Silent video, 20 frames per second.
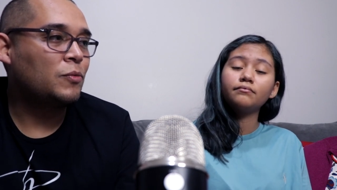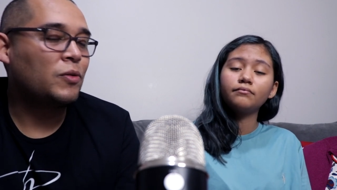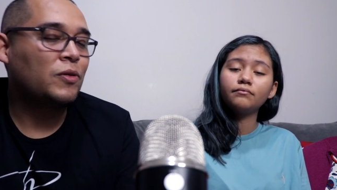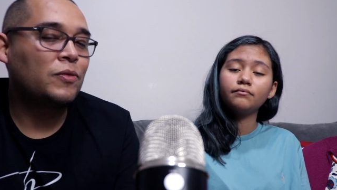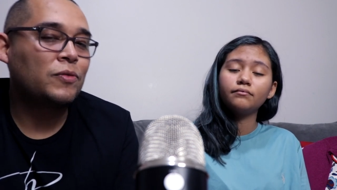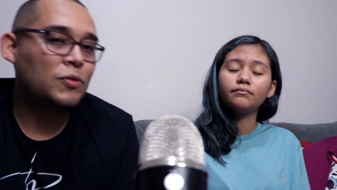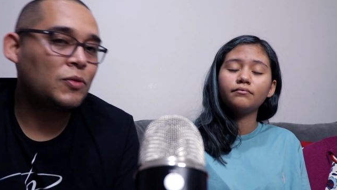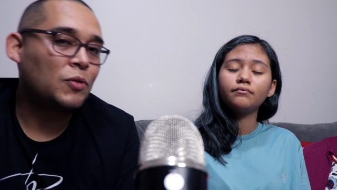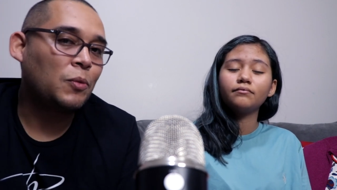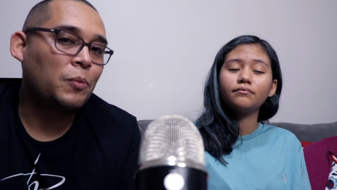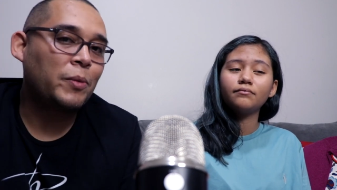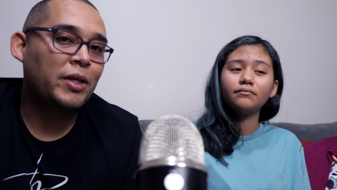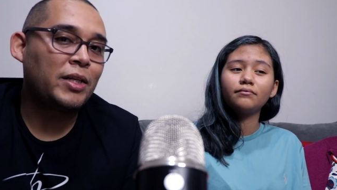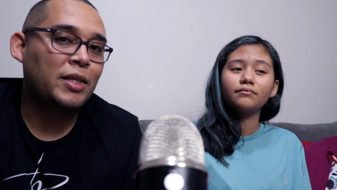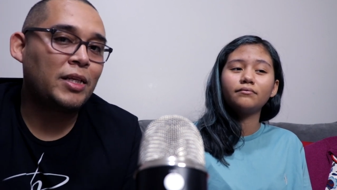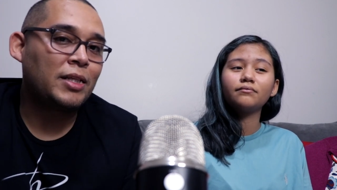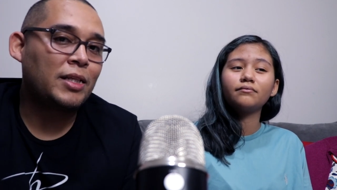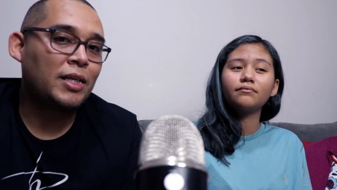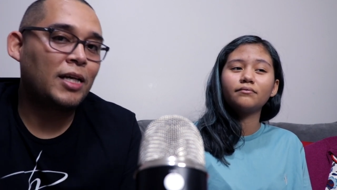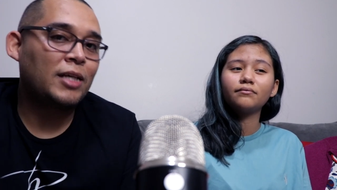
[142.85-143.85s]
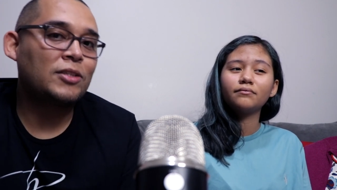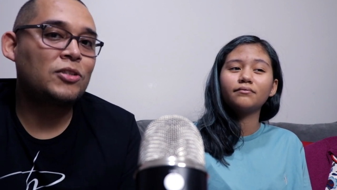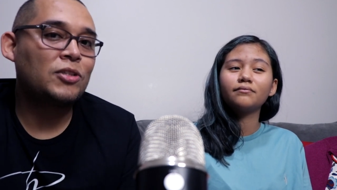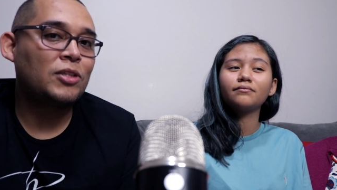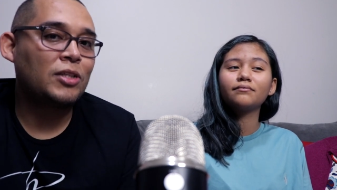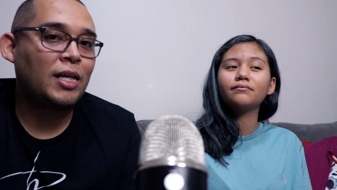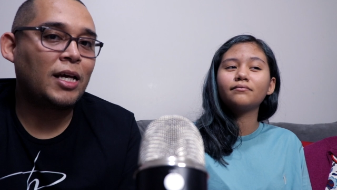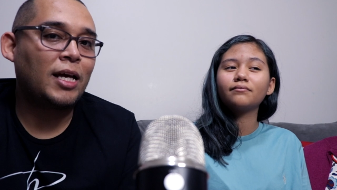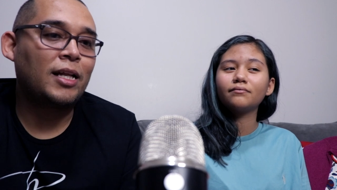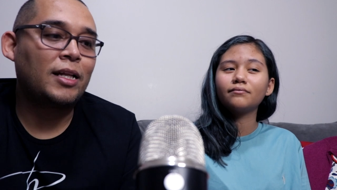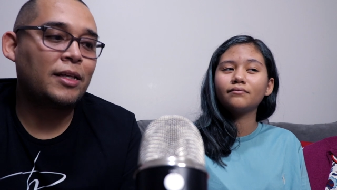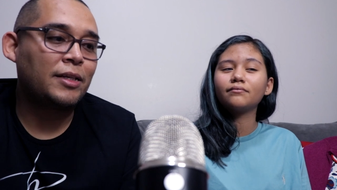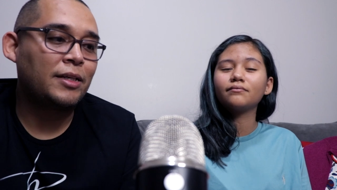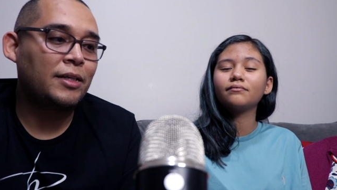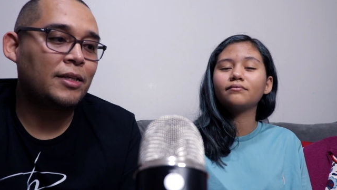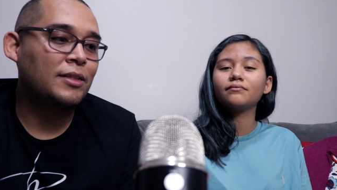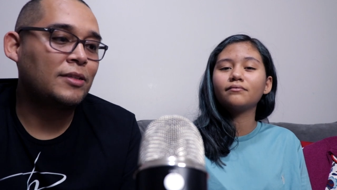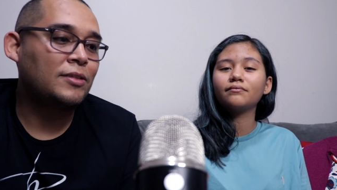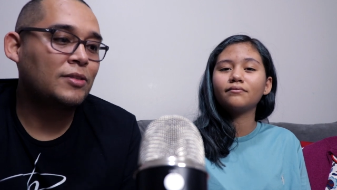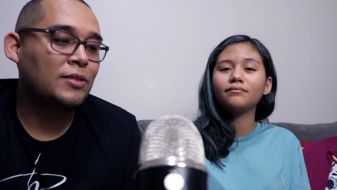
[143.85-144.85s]
Speaker 1: with so many
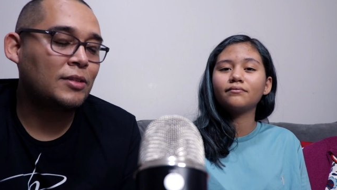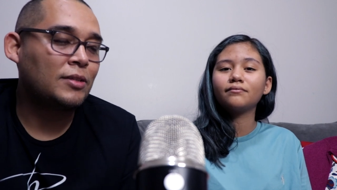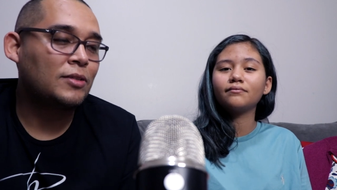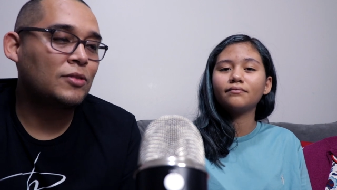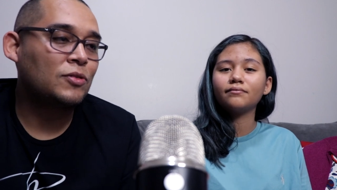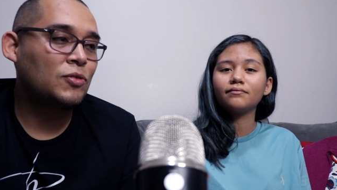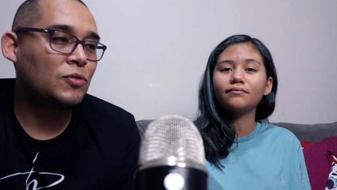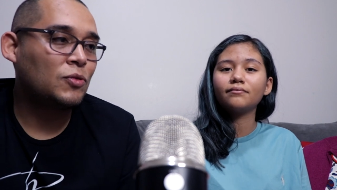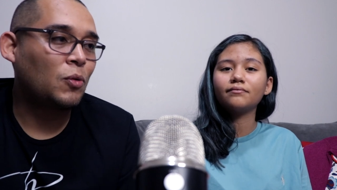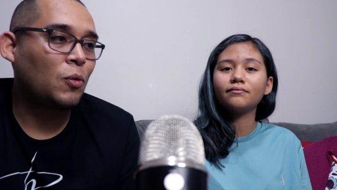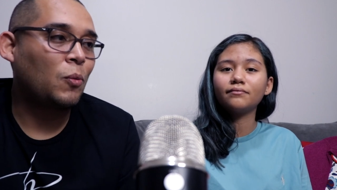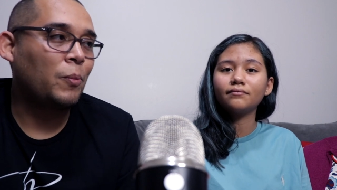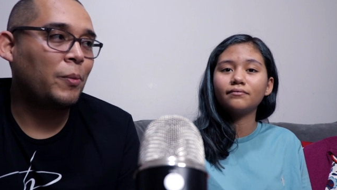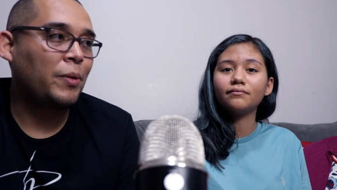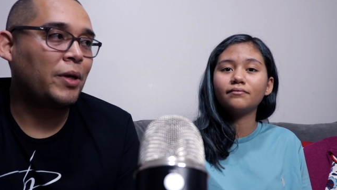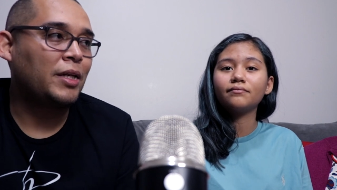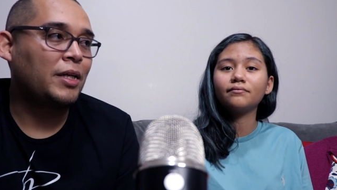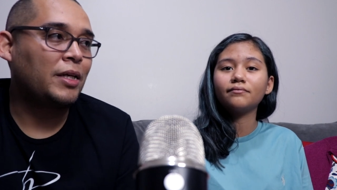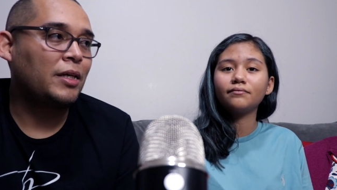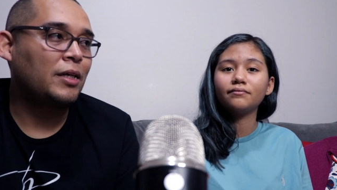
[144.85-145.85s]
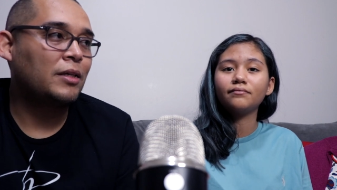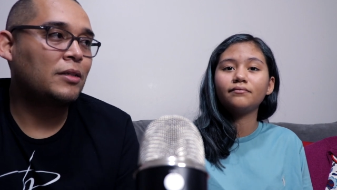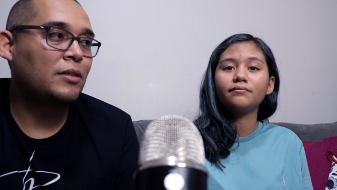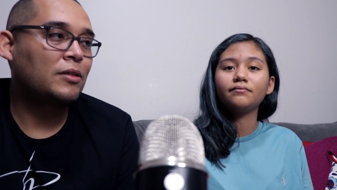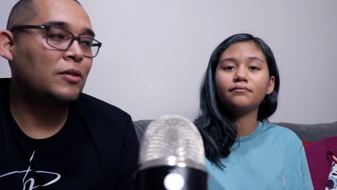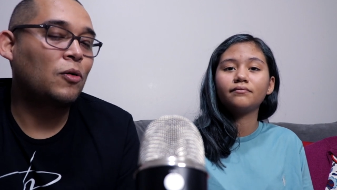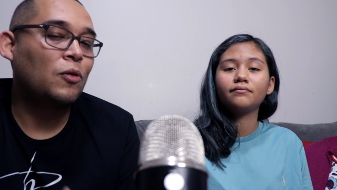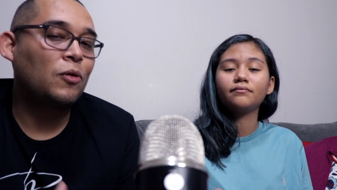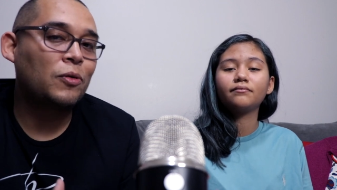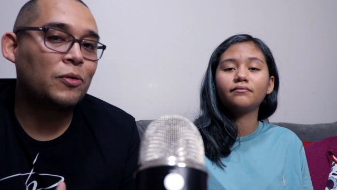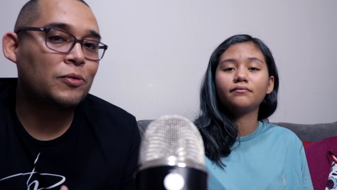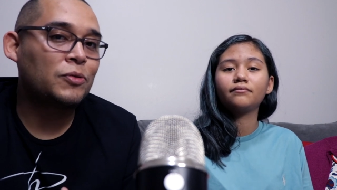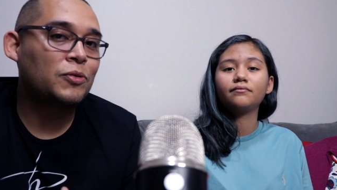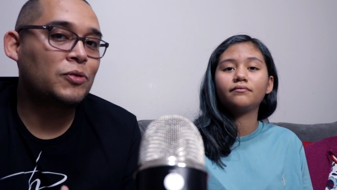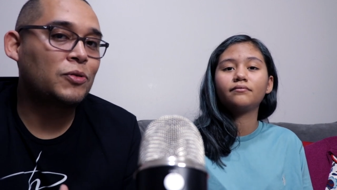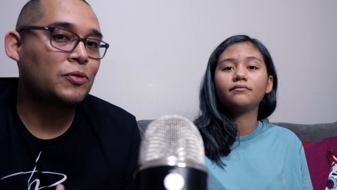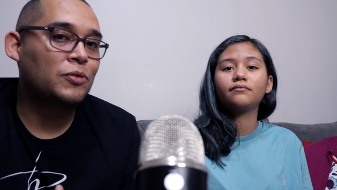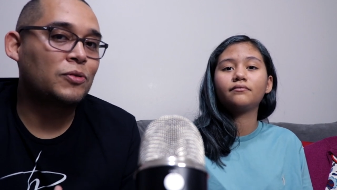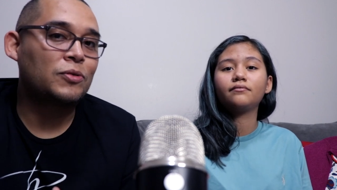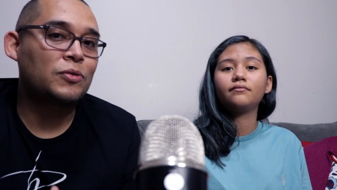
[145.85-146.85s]
nationalities and so many
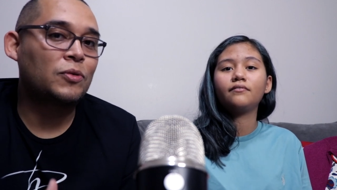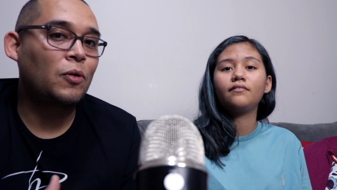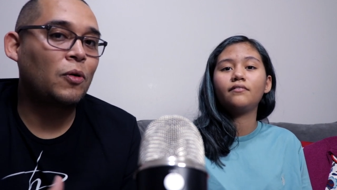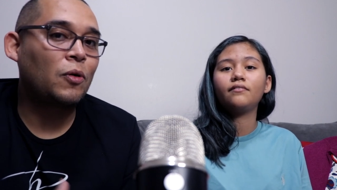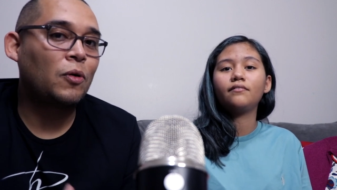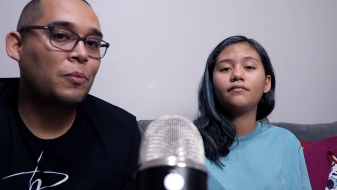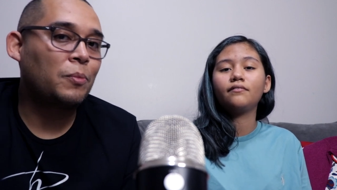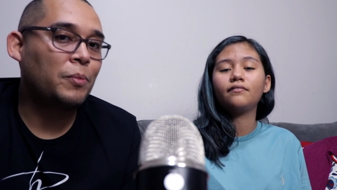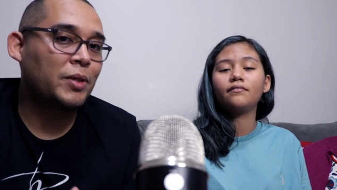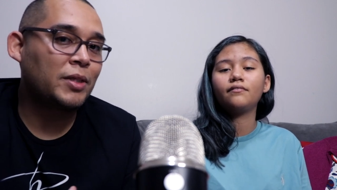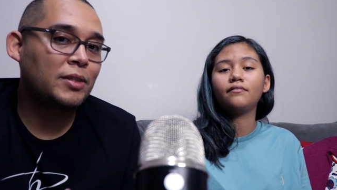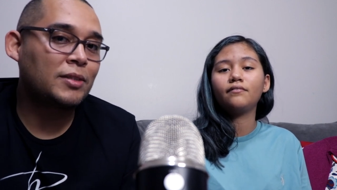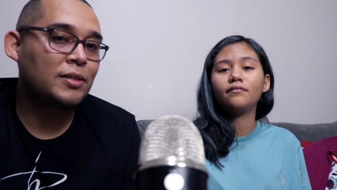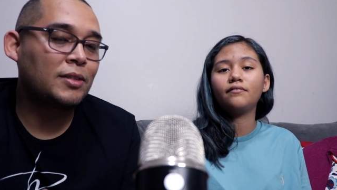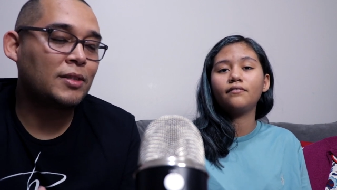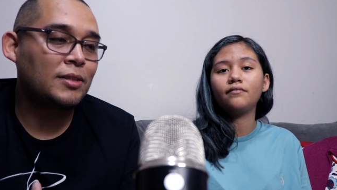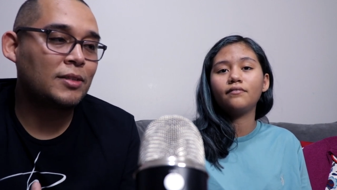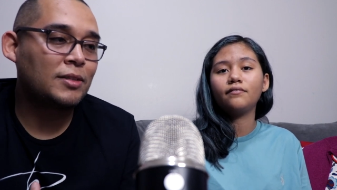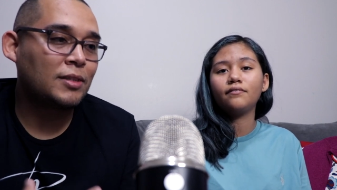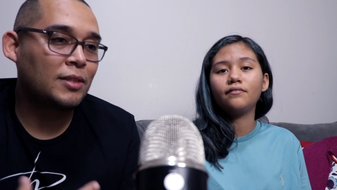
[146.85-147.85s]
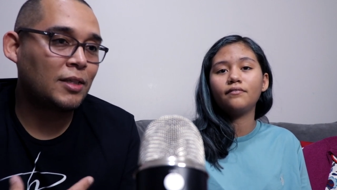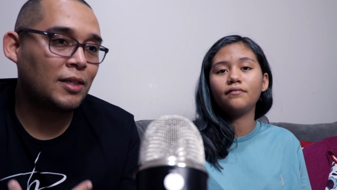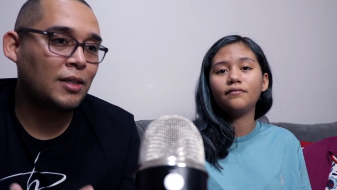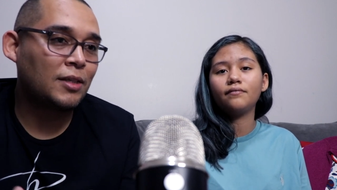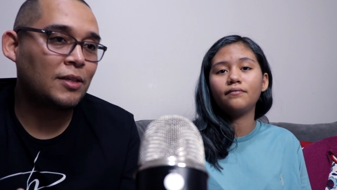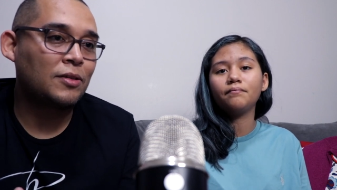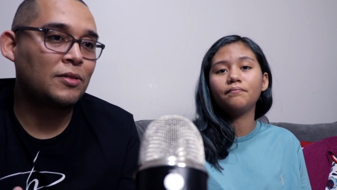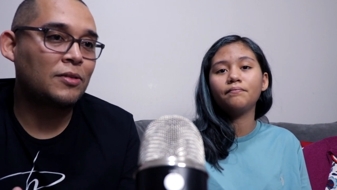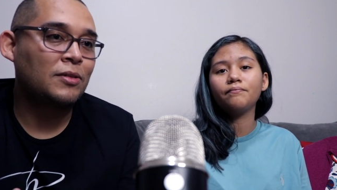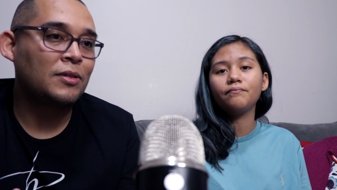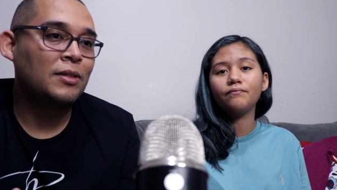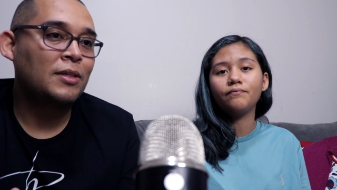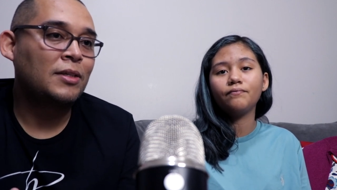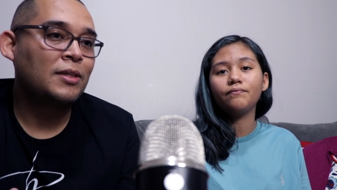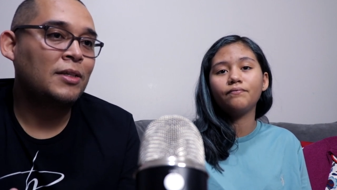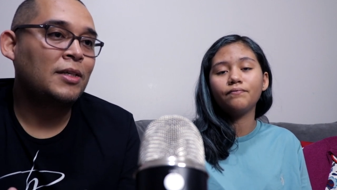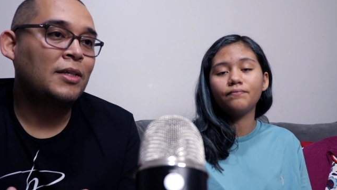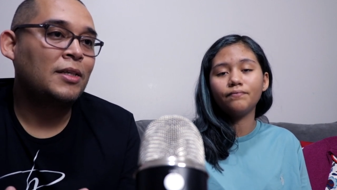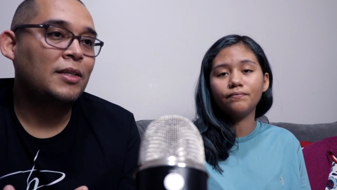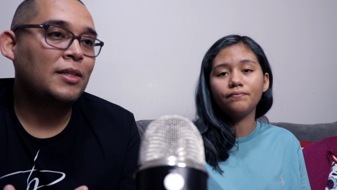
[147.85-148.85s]
cultures all mixed in together
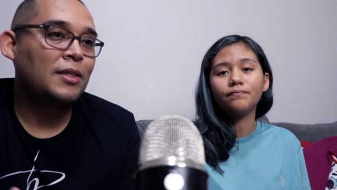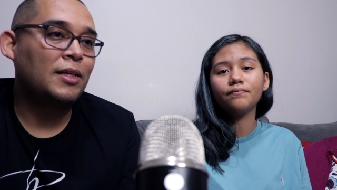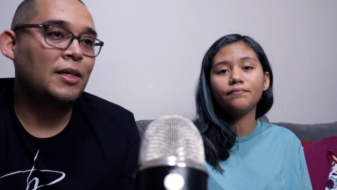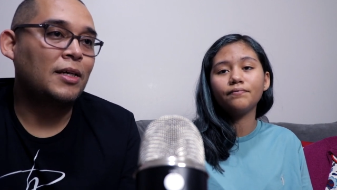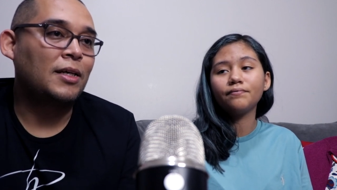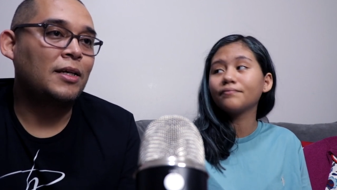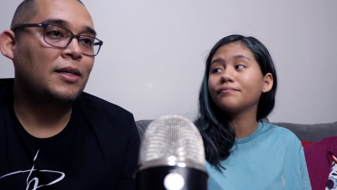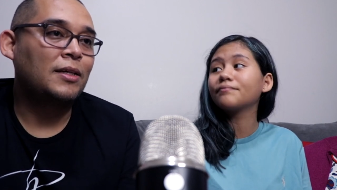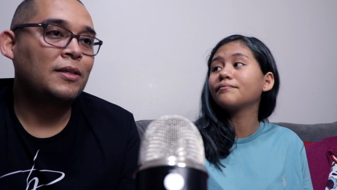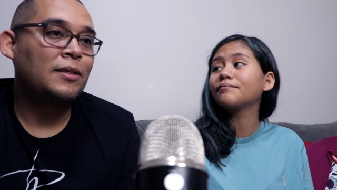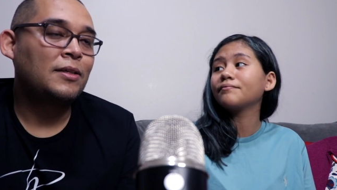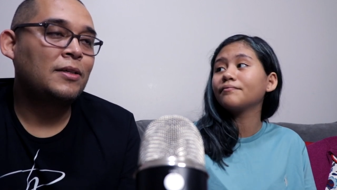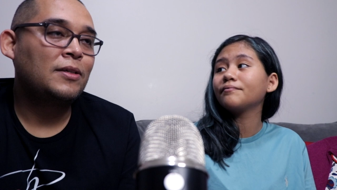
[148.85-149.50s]
that,